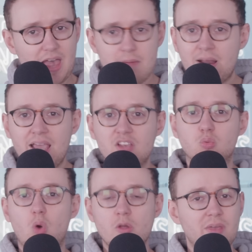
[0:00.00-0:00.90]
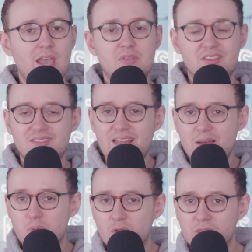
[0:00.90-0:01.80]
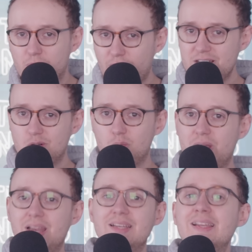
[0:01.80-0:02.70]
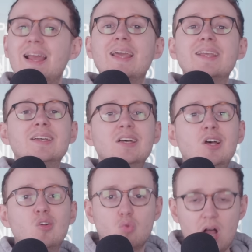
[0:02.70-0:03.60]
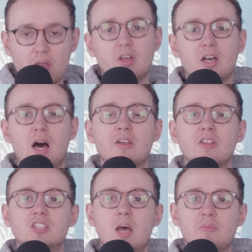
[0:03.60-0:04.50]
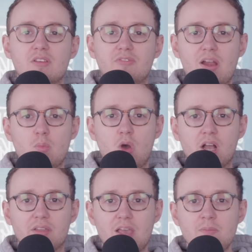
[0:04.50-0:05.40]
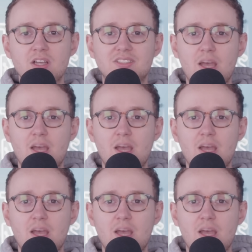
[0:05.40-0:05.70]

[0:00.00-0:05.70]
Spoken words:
MLAs won't be able to stamp on the break willy-nilly. Rather, under the terms of the framework, they must